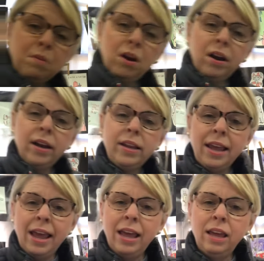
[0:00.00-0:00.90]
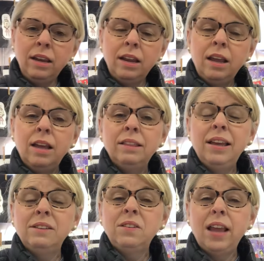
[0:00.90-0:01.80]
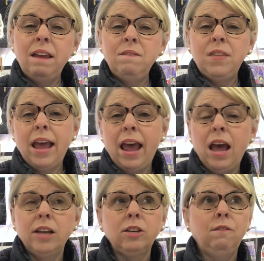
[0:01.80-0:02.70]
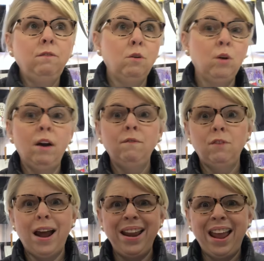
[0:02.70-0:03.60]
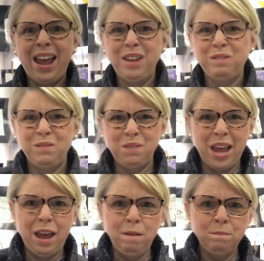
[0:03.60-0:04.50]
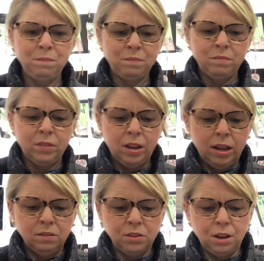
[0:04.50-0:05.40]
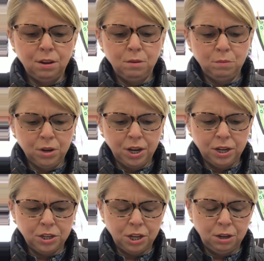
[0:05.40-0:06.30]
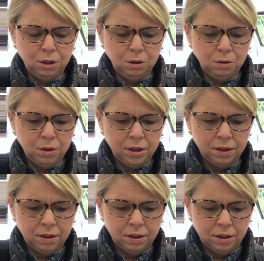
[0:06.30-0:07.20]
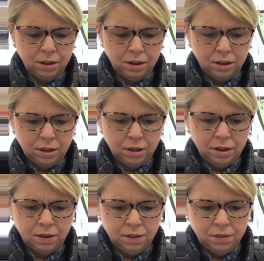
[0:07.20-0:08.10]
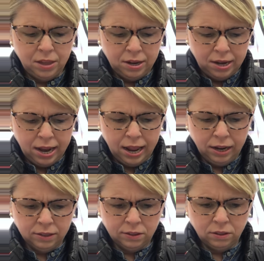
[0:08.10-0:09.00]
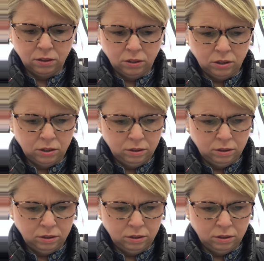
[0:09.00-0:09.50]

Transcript: part yet. Let's save that for Friday, okay? So we're going to do the next